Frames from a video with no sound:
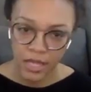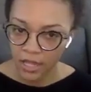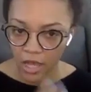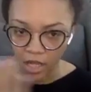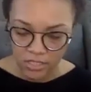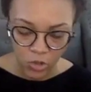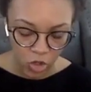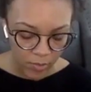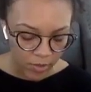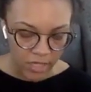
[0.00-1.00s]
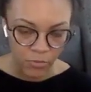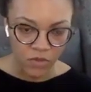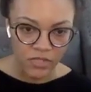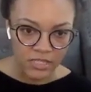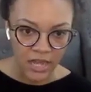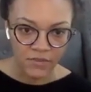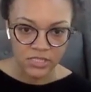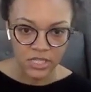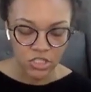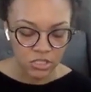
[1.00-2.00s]
us incorporating more of these
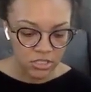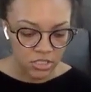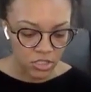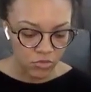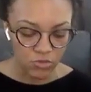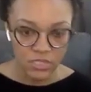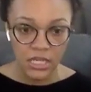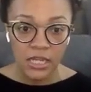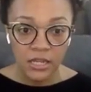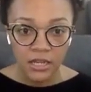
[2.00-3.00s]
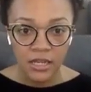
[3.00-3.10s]
conversations into the routine